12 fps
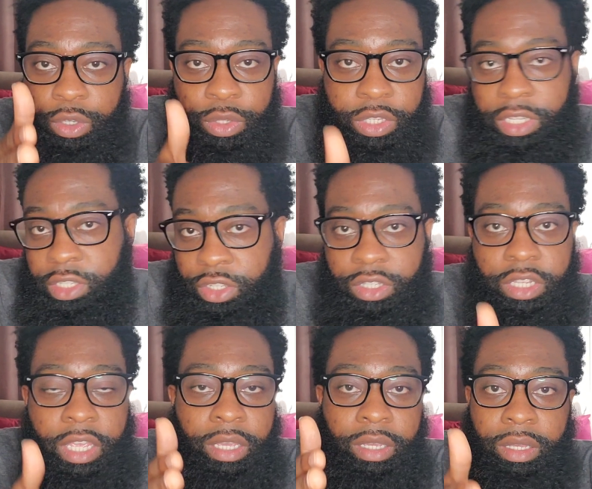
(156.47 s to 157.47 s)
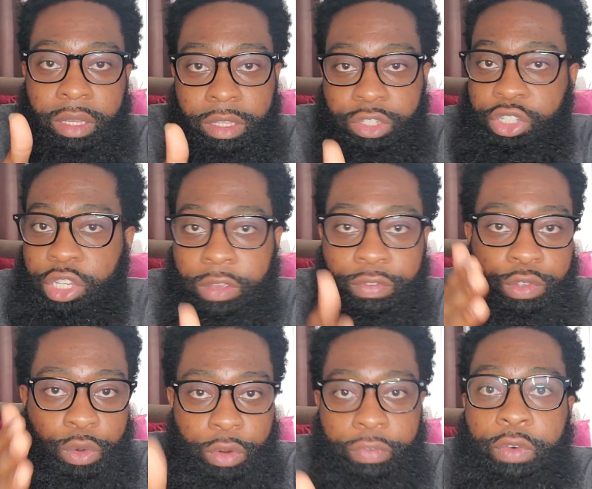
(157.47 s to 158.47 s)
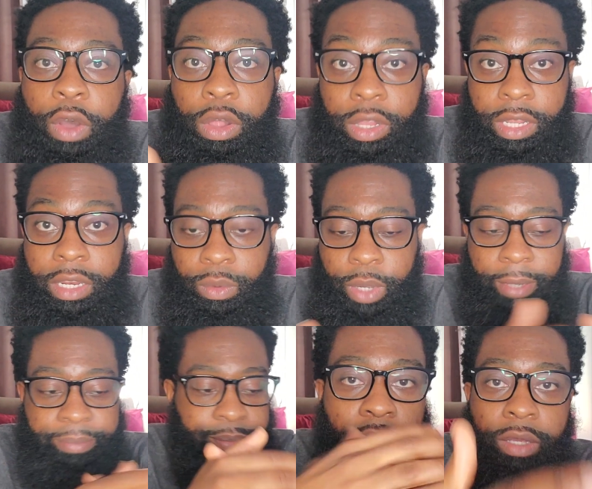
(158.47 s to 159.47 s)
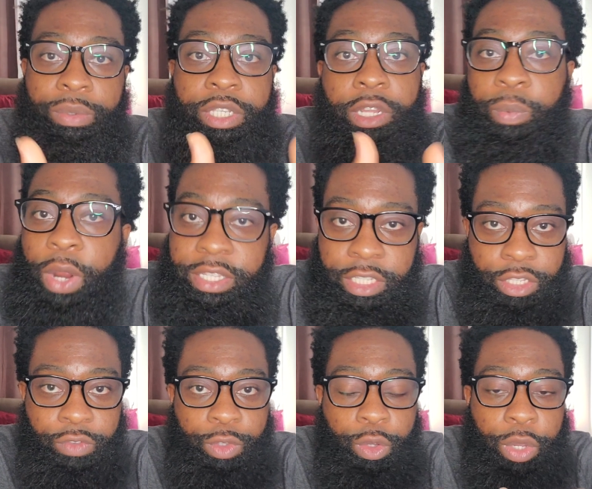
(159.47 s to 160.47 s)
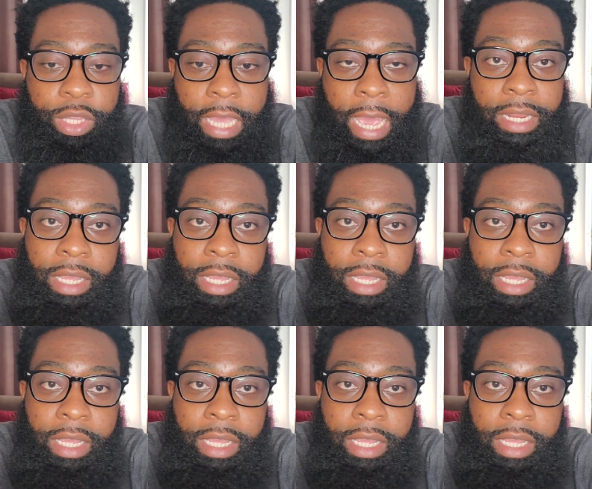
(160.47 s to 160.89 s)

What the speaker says: So it doesn't sink, shift, or fall in any way. He was in the process of doing that